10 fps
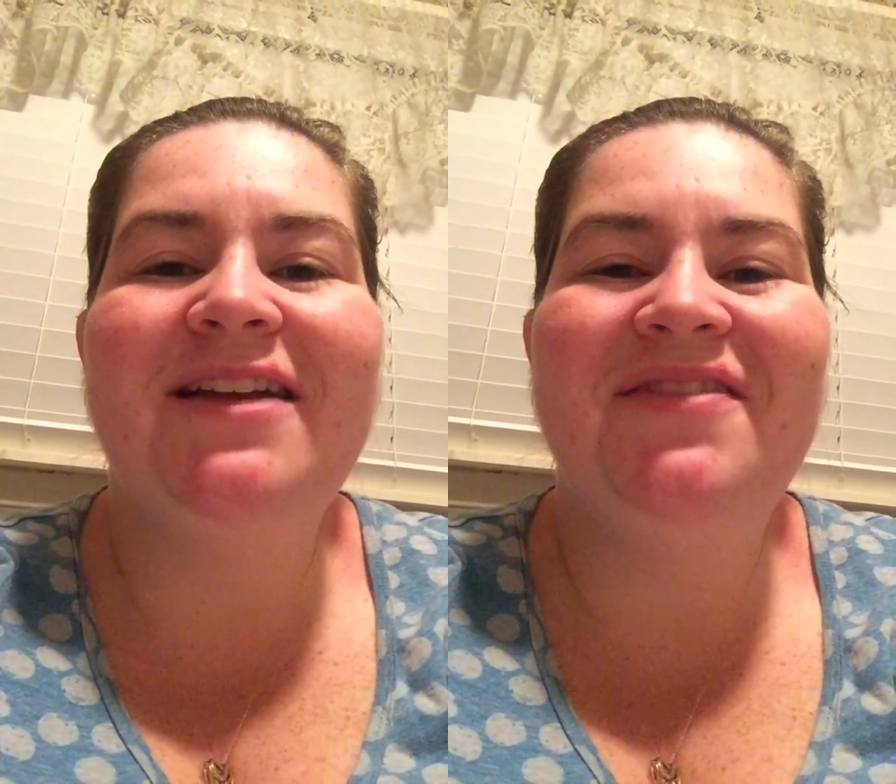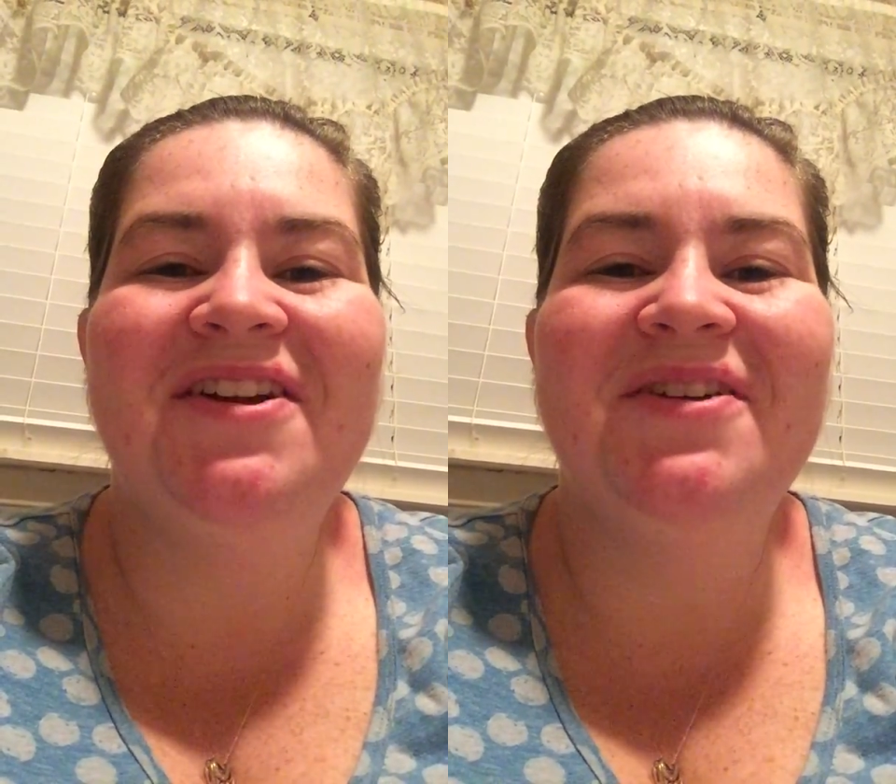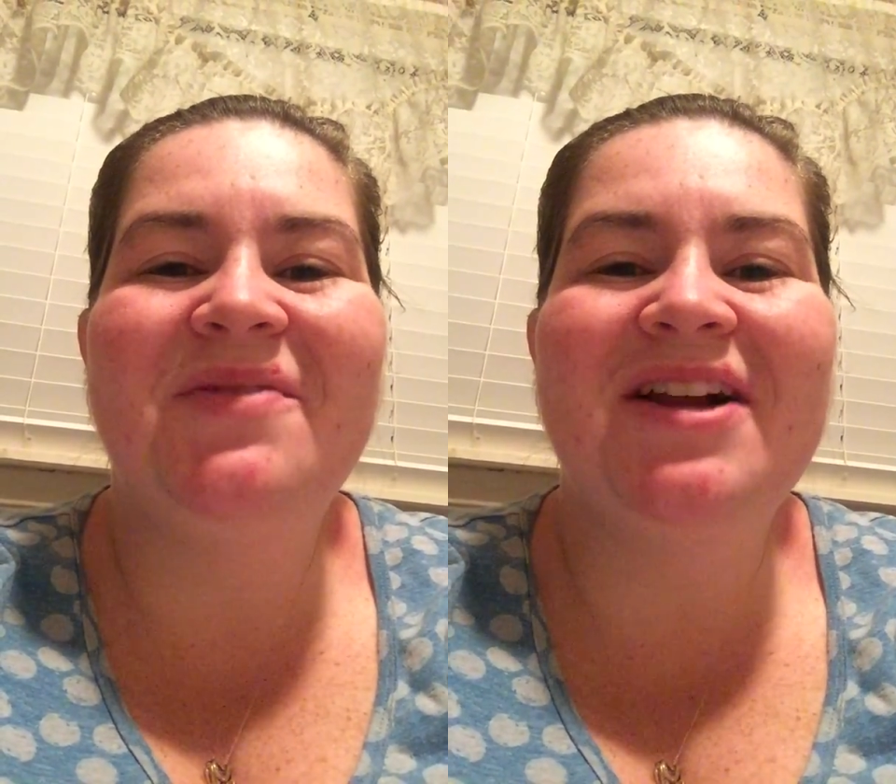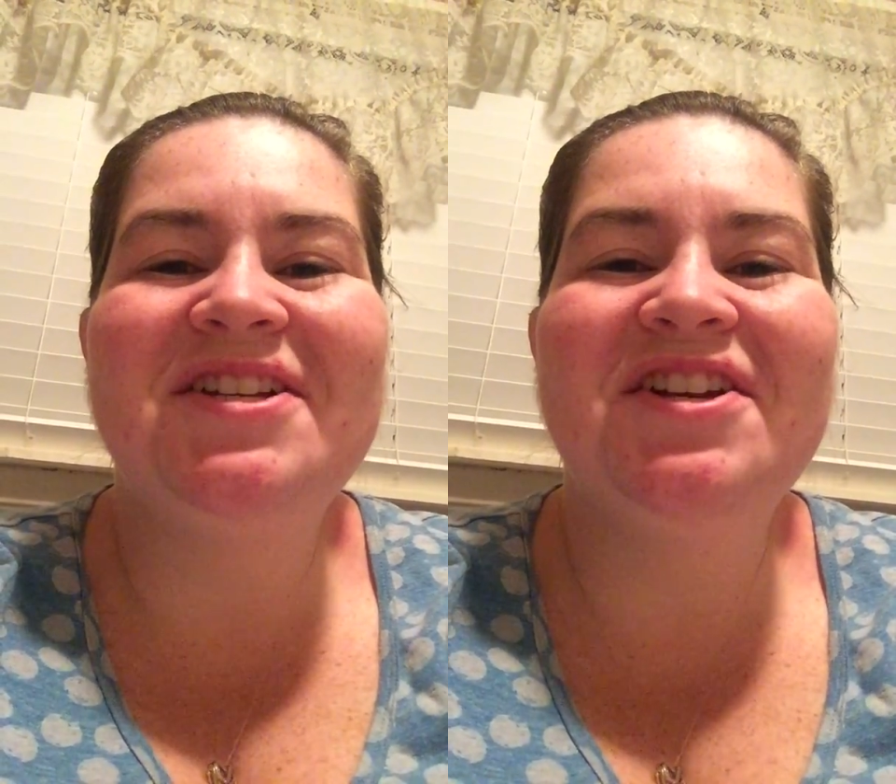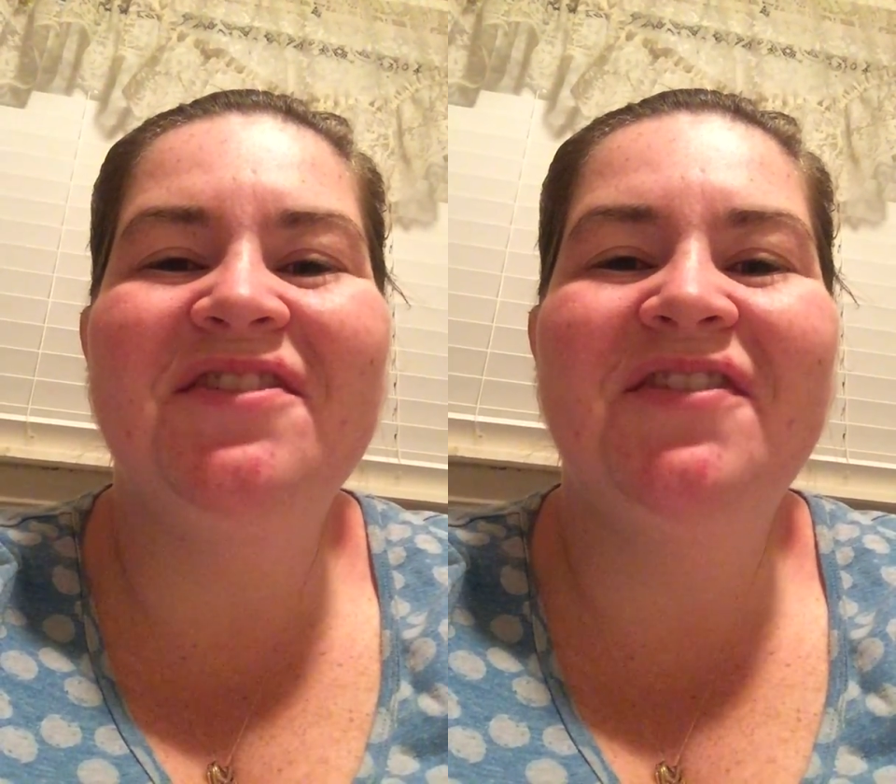If you're
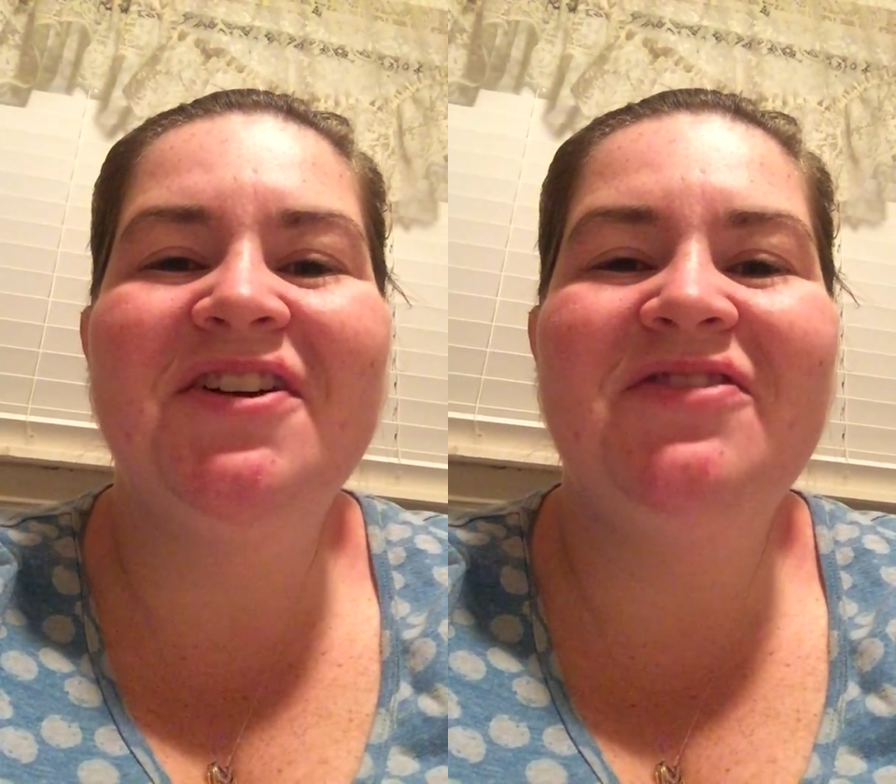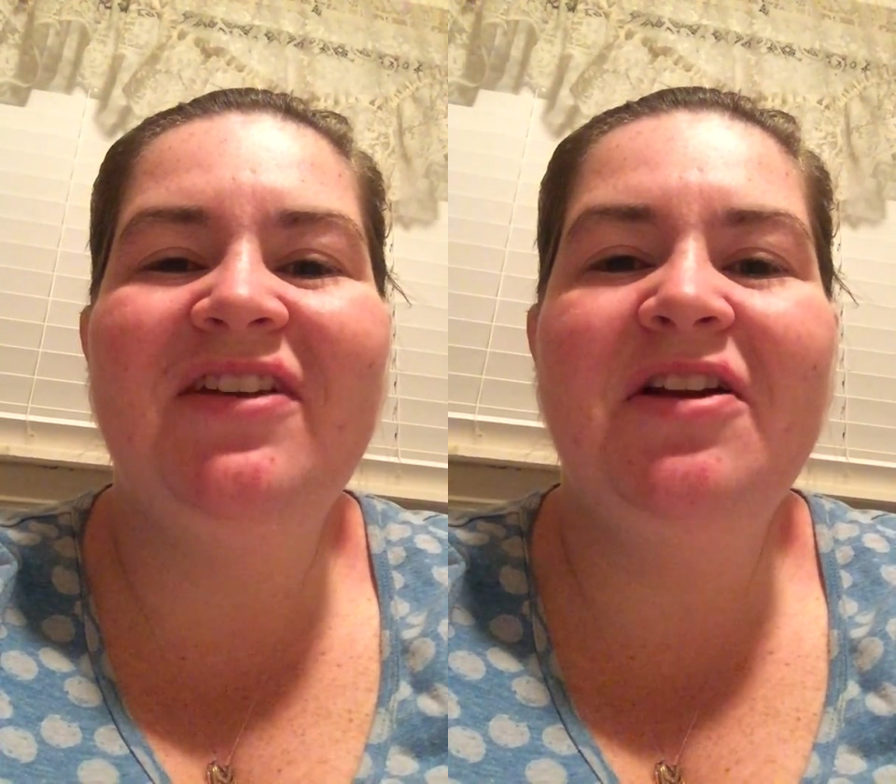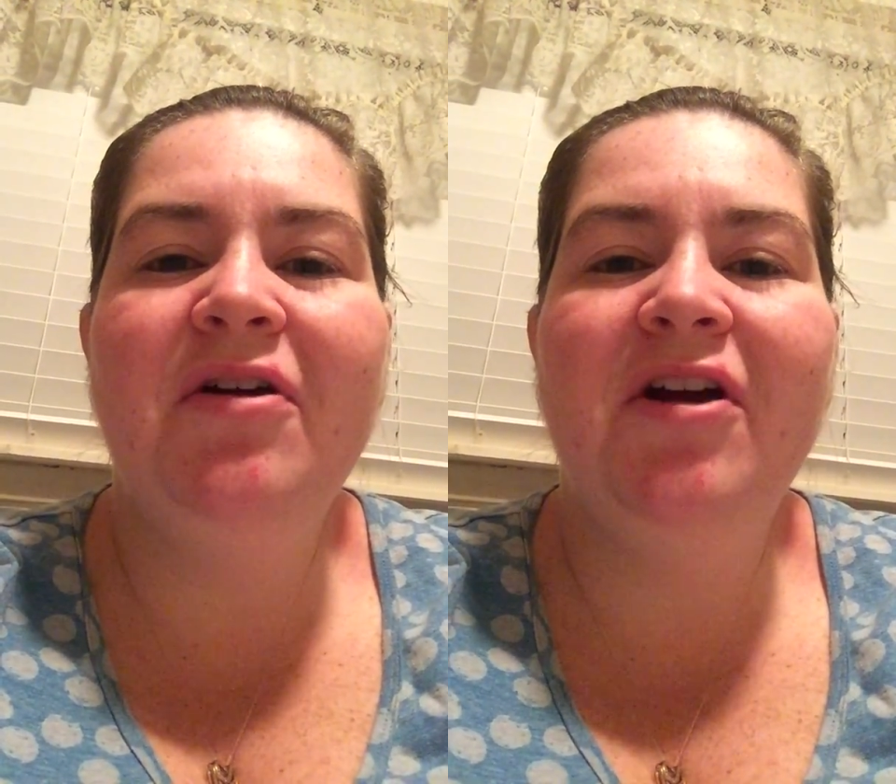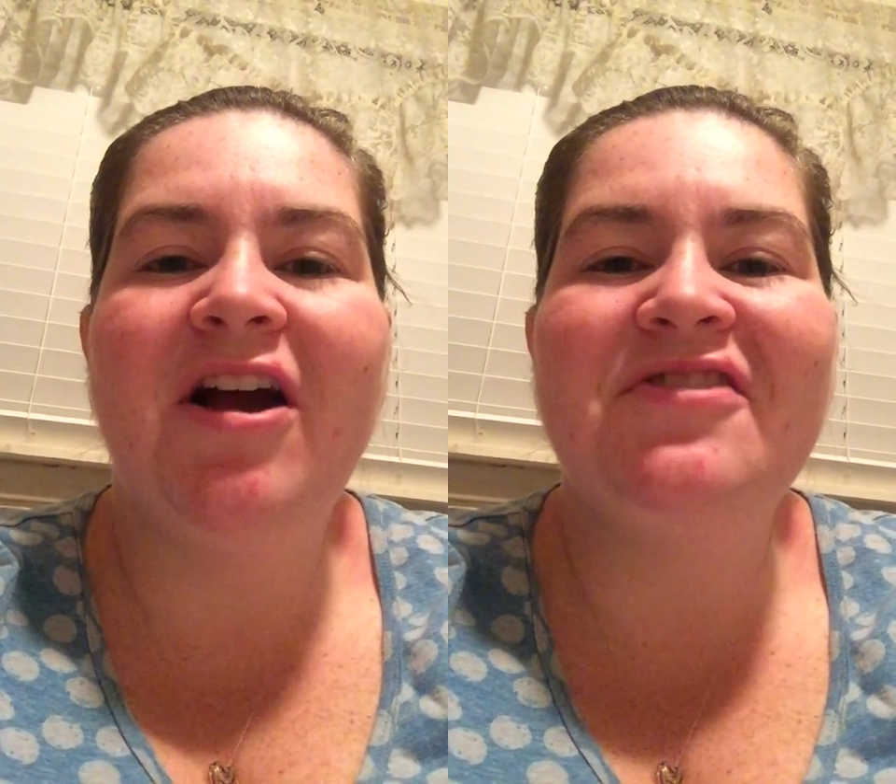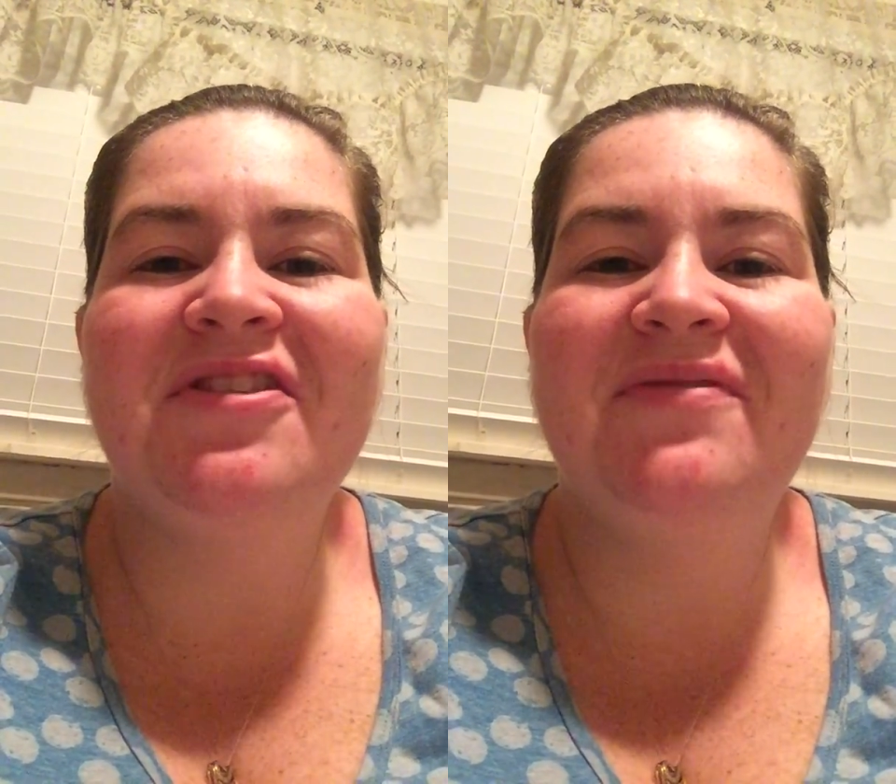watching your first video or your
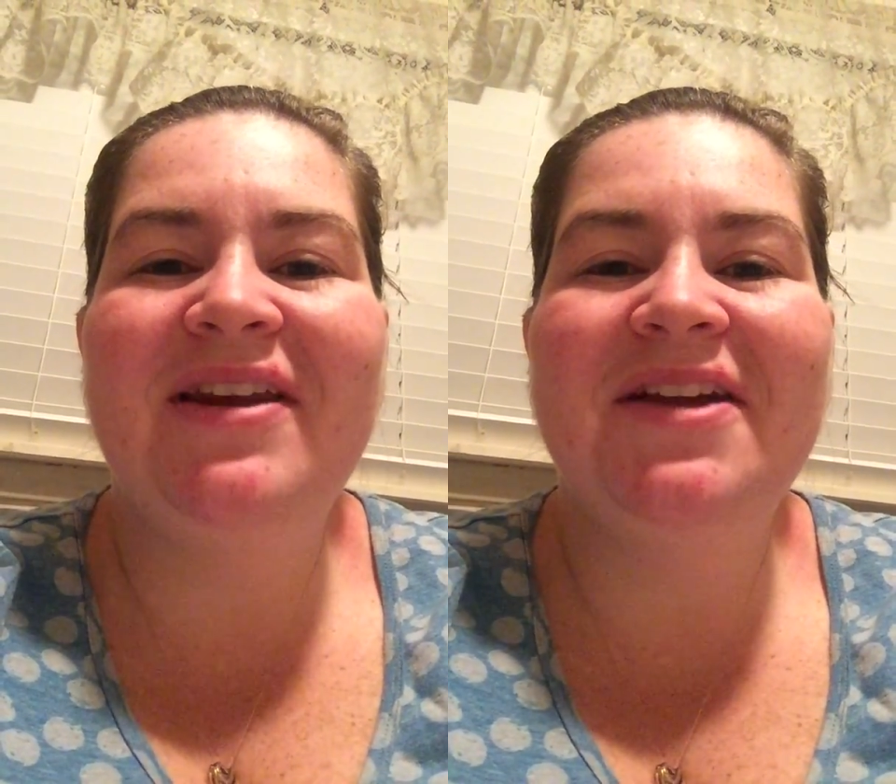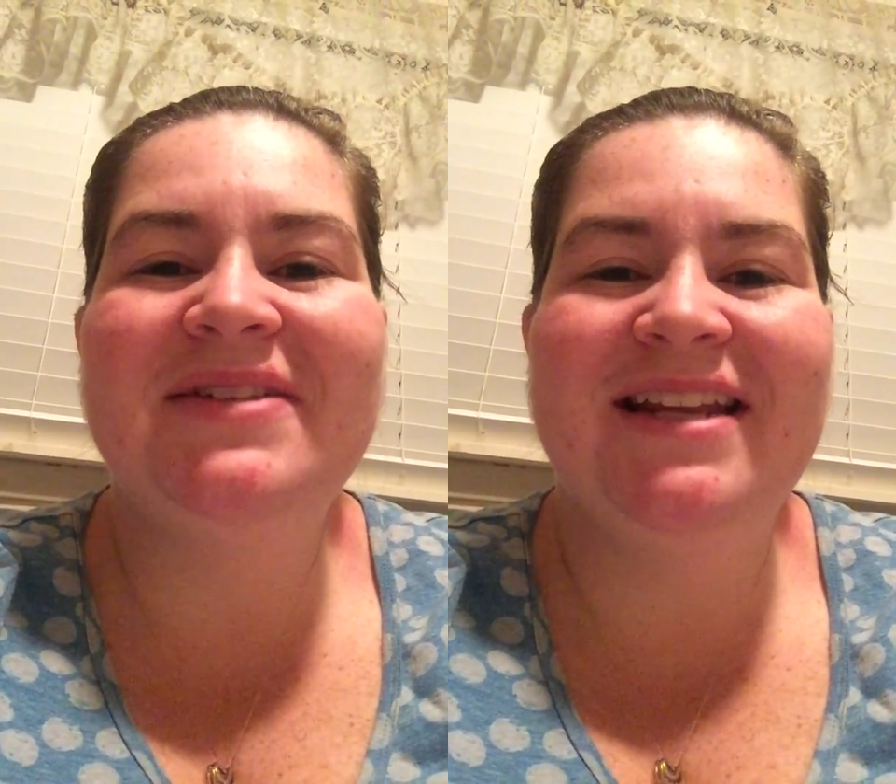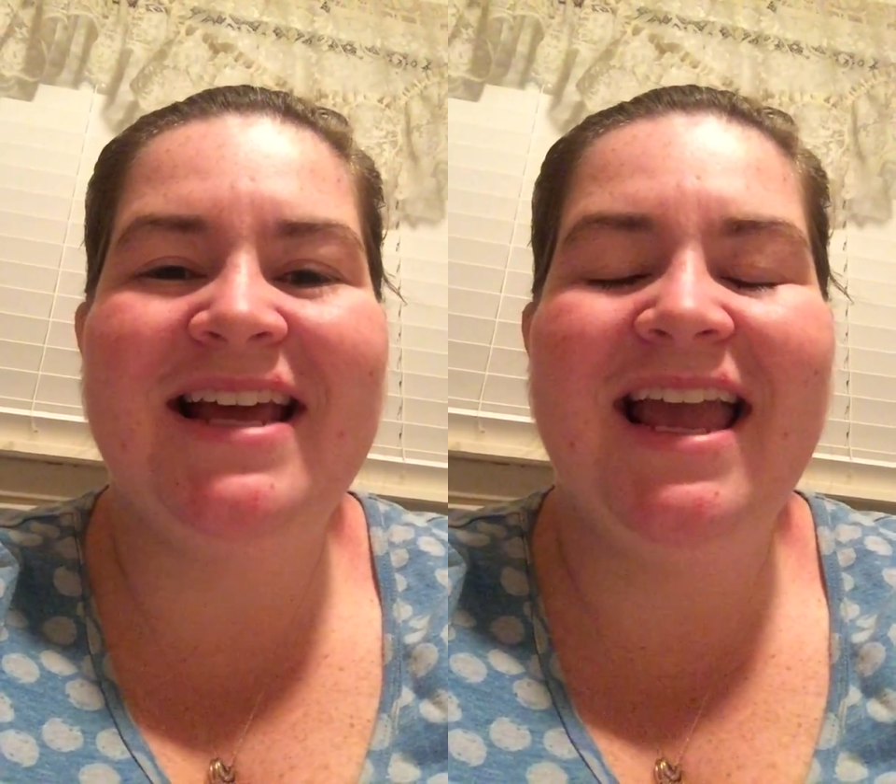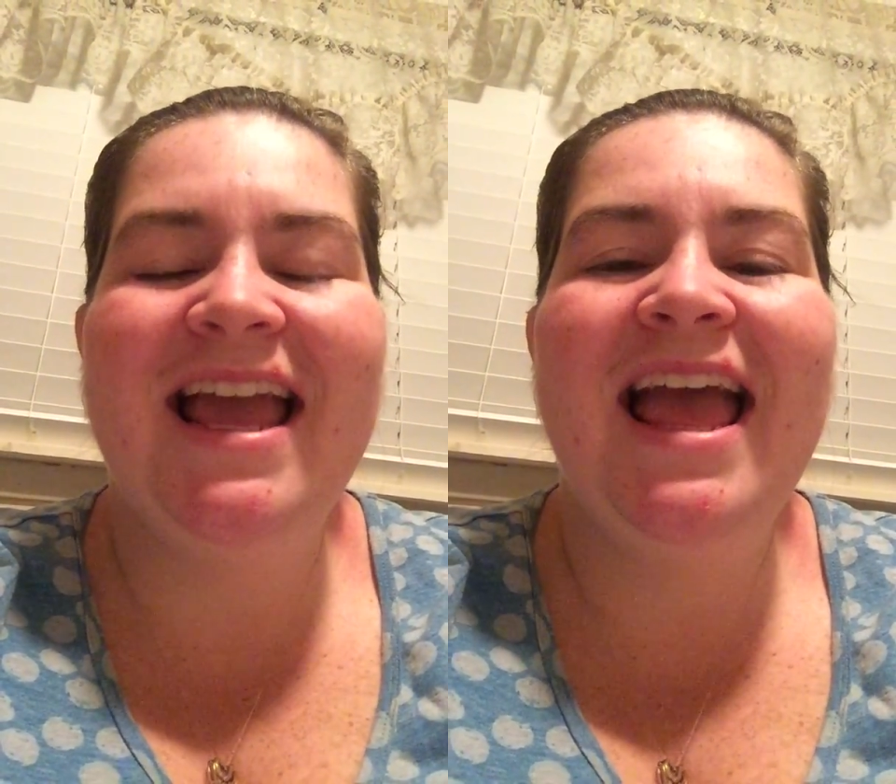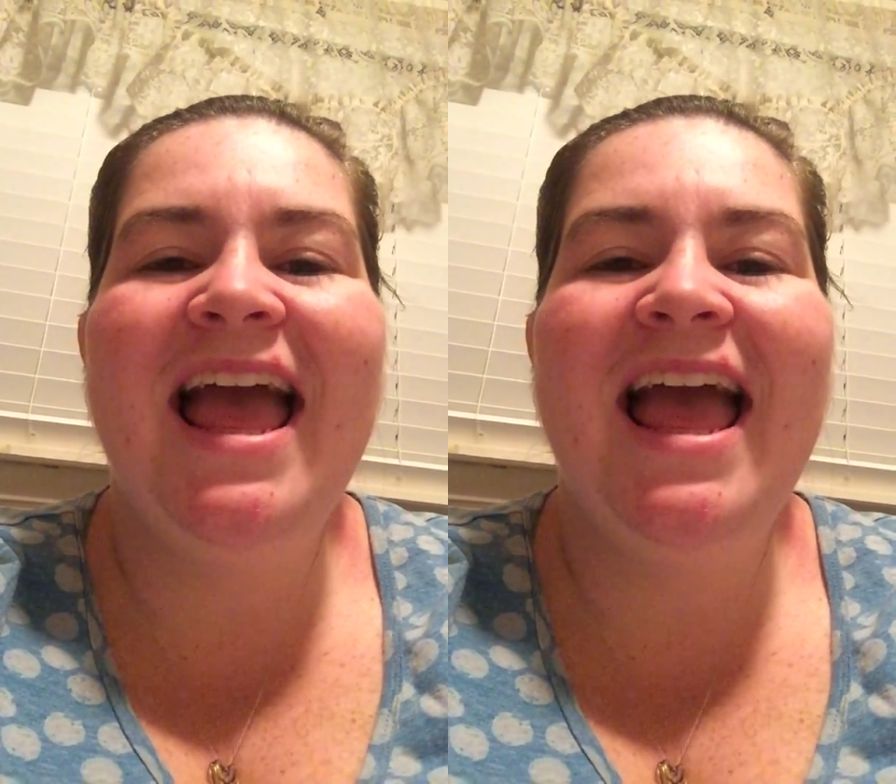100th video tonight,